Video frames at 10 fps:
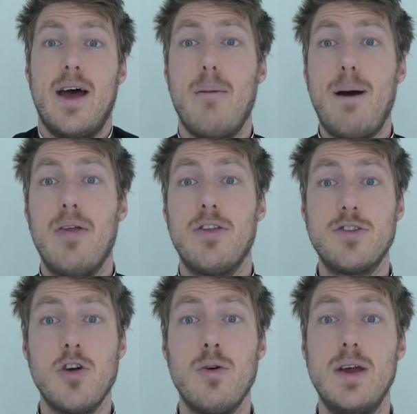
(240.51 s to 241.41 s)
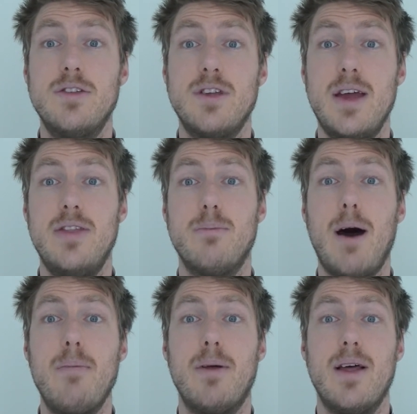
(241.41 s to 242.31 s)
about the stories in the
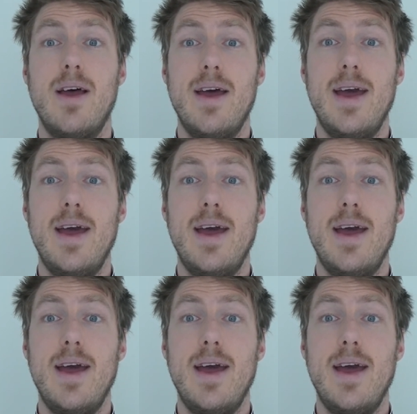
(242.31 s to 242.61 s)
Bible